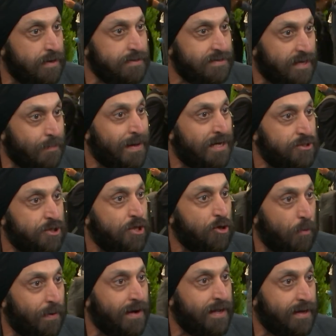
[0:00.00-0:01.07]
It's like imagining
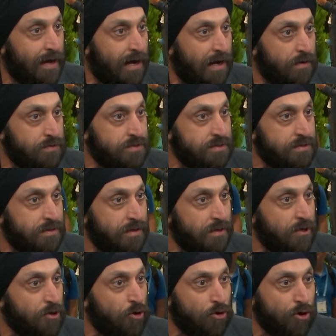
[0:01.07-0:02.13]
you're building a house.
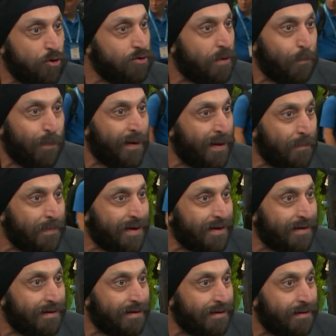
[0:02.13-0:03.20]
You don't do the
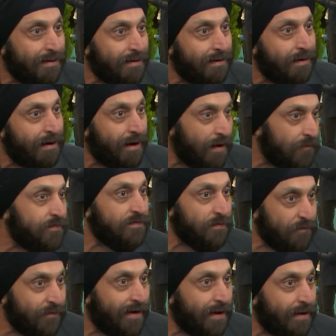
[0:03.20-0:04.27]
plumbing after the
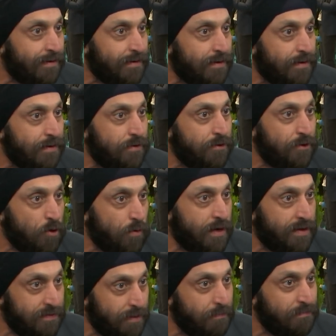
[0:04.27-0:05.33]
fact. You do
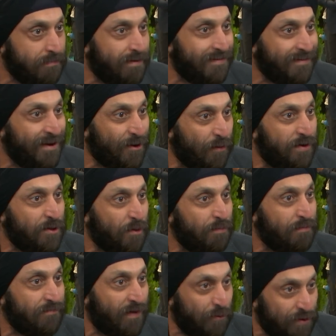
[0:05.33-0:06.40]
it at the, you know, when your
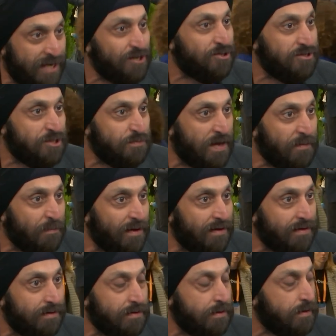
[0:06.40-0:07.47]
foundation is being
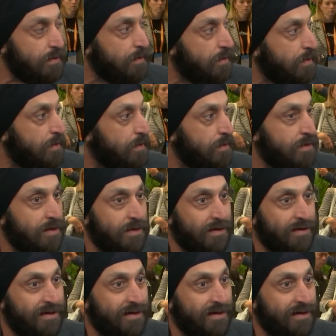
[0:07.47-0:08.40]
built. No insulation.